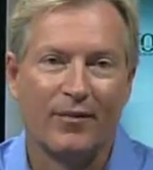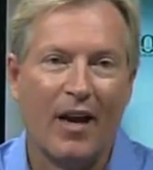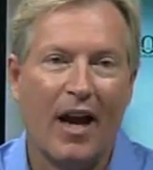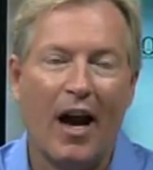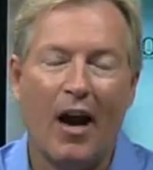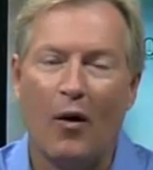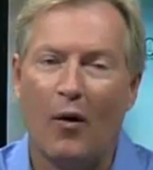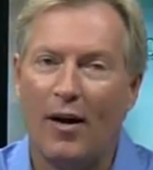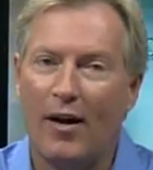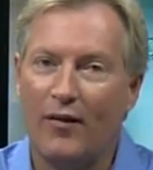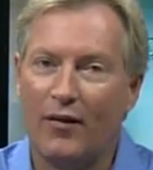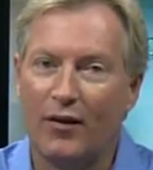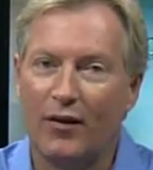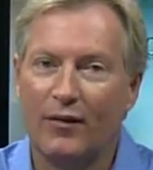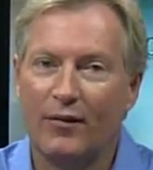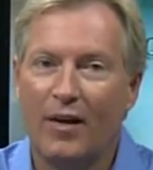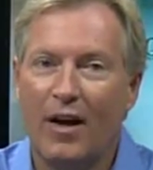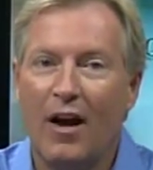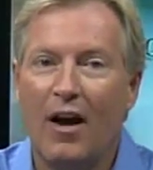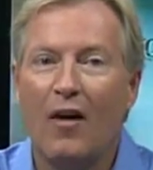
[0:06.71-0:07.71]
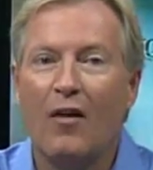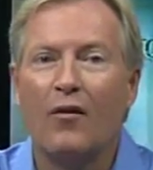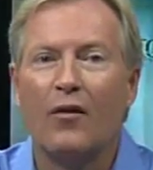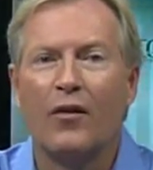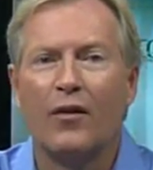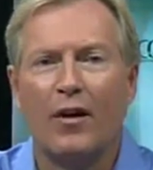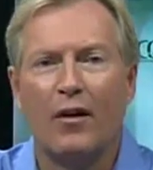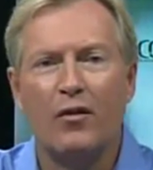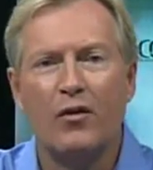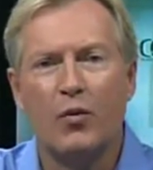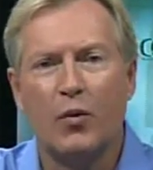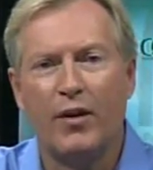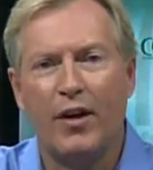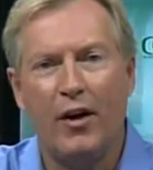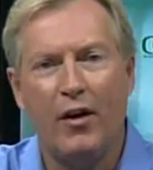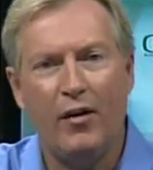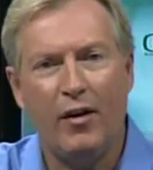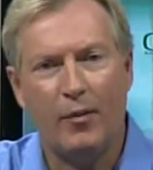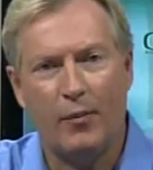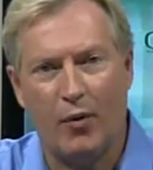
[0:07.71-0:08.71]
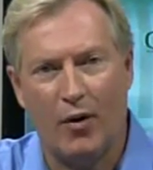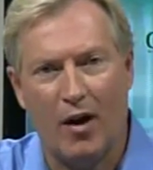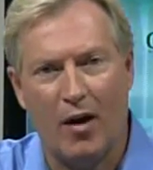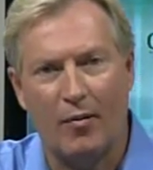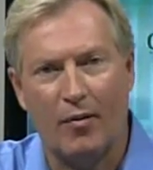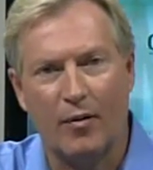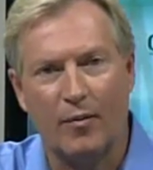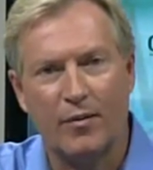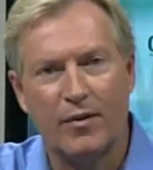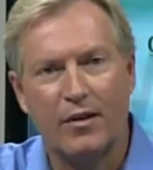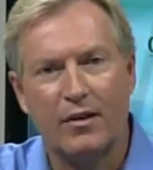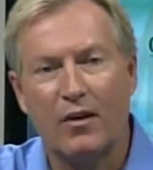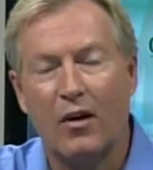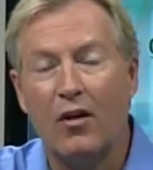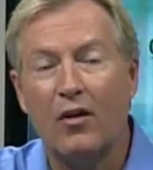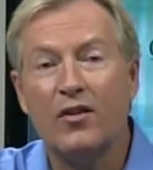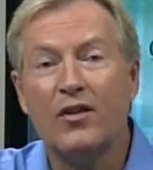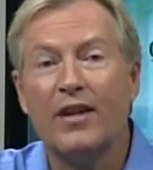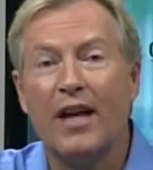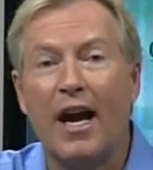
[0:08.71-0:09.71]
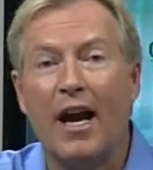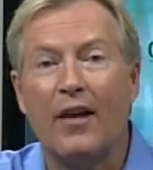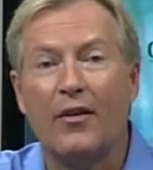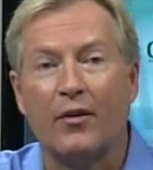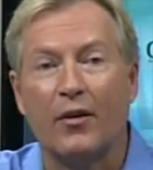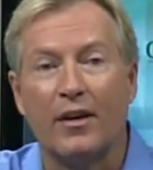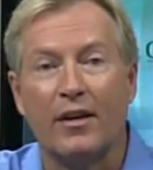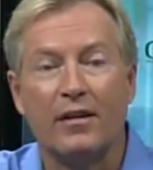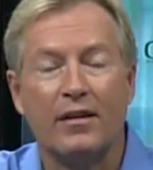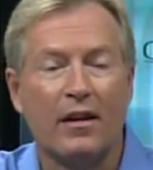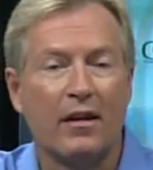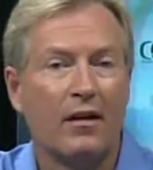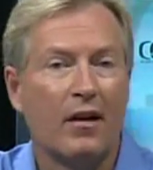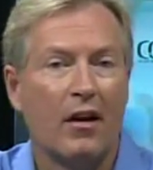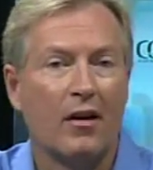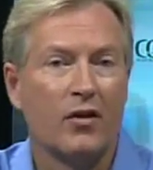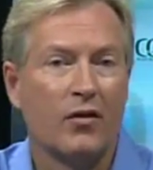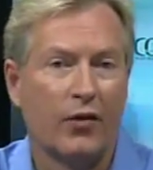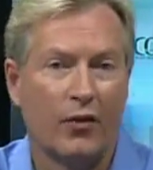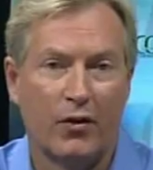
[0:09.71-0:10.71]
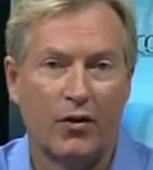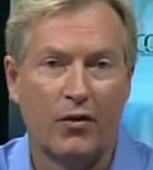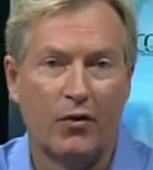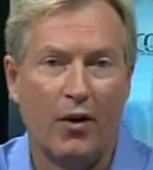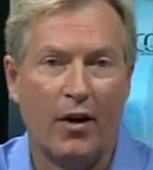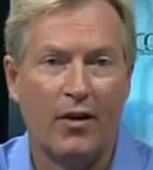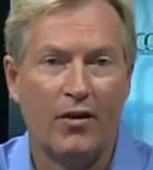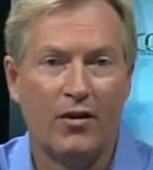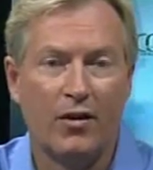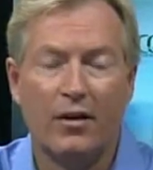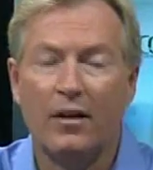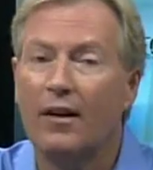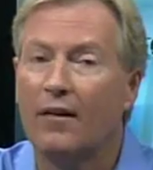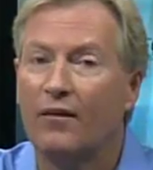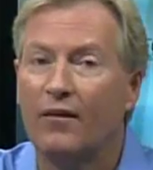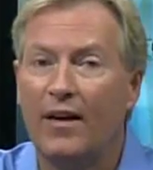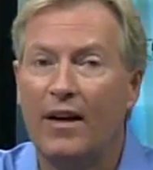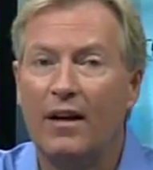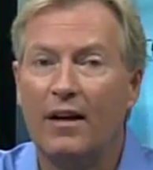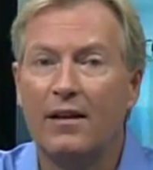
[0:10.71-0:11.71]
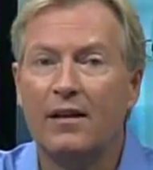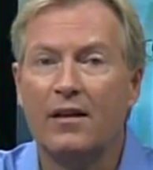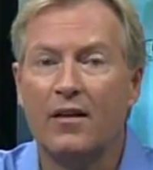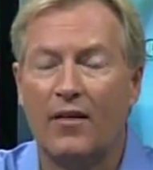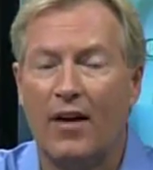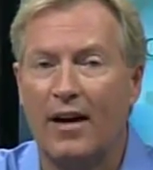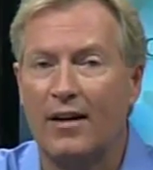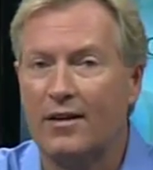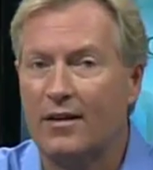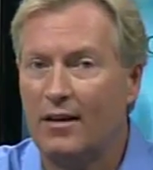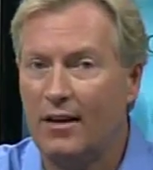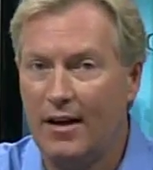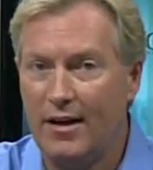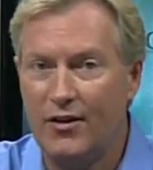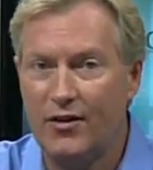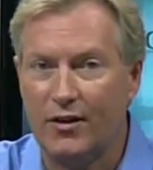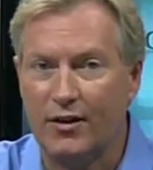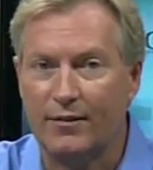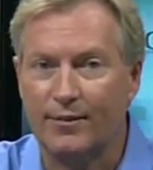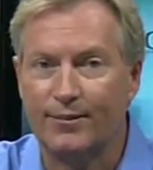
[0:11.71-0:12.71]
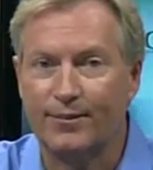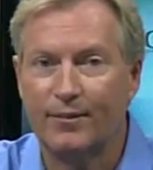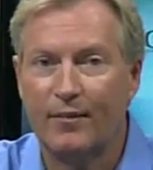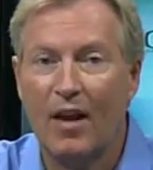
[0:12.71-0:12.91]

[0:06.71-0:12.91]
However, for those with hearing problems, large gatherings can cause frustration and feelings of isolation.